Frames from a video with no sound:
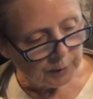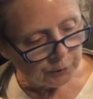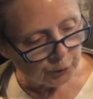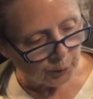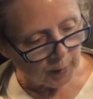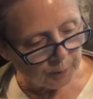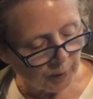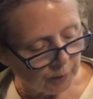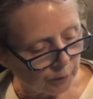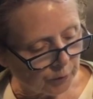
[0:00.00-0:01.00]
to
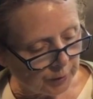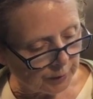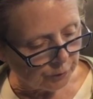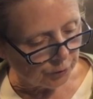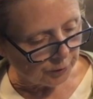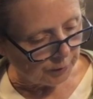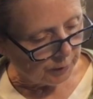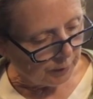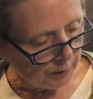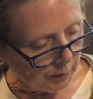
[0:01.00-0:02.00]
grandmother's kitchen
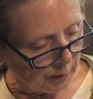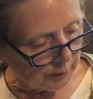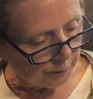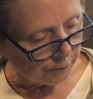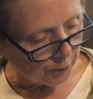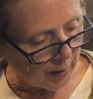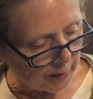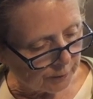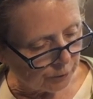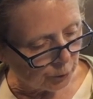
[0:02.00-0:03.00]
for
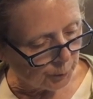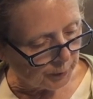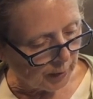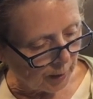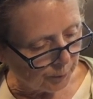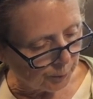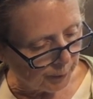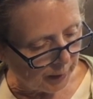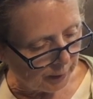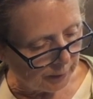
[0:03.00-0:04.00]
hot soup and apple
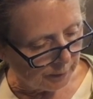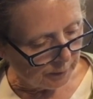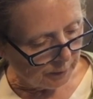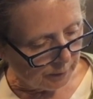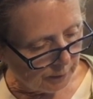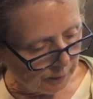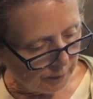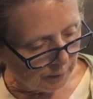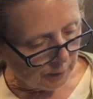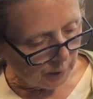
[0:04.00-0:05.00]
pie.
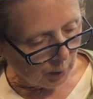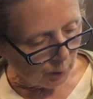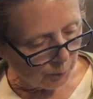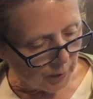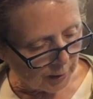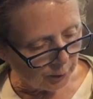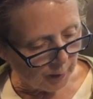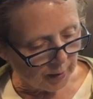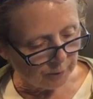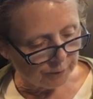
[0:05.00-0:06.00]
My
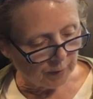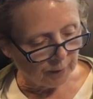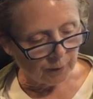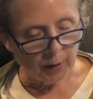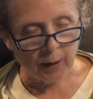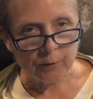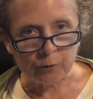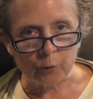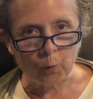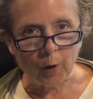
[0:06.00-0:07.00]
grandfather has
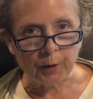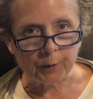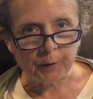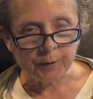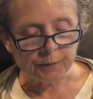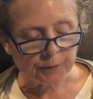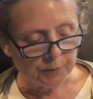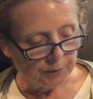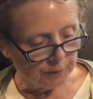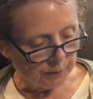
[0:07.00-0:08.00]
the water gift,
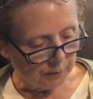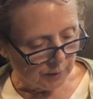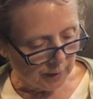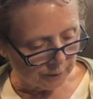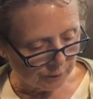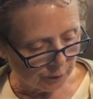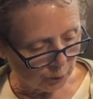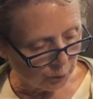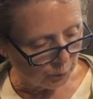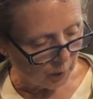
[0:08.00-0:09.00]
and so
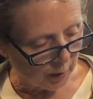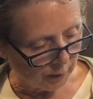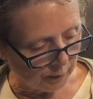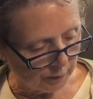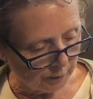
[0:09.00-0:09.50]
do I.